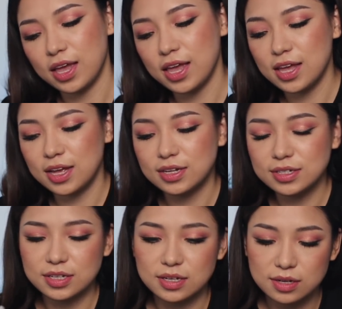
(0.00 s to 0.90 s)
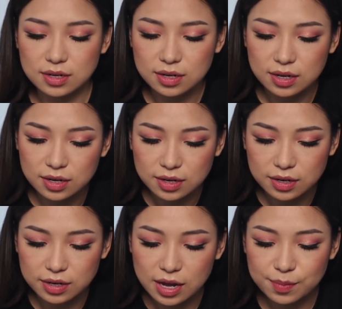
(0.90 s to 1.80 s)
And
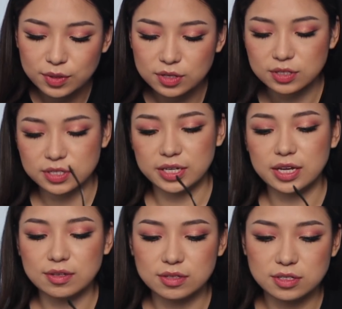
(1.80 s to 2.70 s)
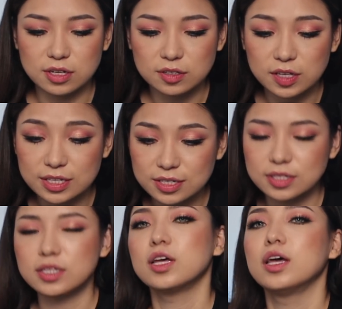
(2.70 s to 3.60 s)
now I'm gonna take out the
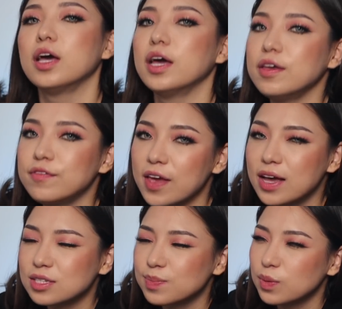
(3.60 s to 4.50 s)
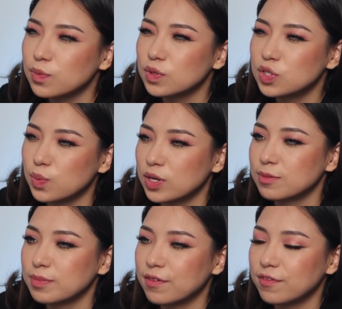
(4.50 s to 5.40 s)
sunglasses. If you ask me which one
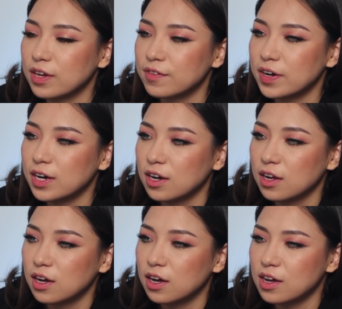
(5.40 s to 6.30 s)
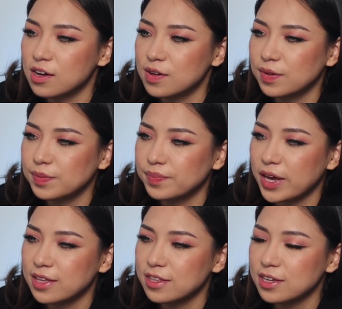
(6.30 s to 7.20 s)
is my favorite,
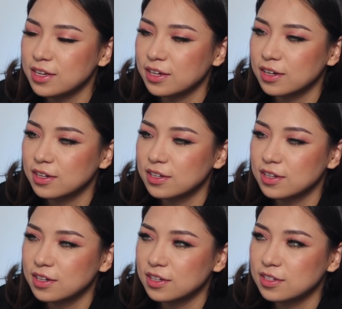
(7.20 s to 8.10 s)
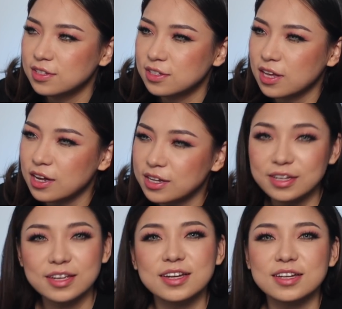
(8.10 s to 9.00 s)
I think Sunny